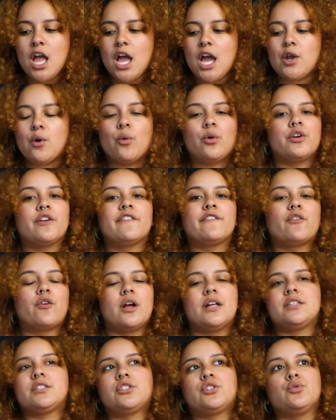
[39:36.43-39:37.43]
in order for
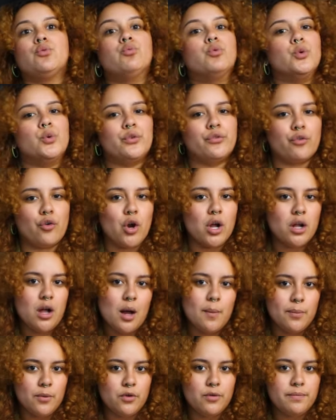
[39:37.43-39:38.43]
us to root for a
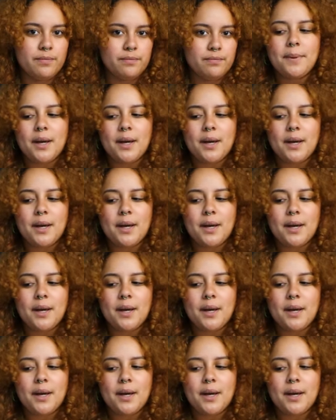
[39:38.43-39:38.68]
couple.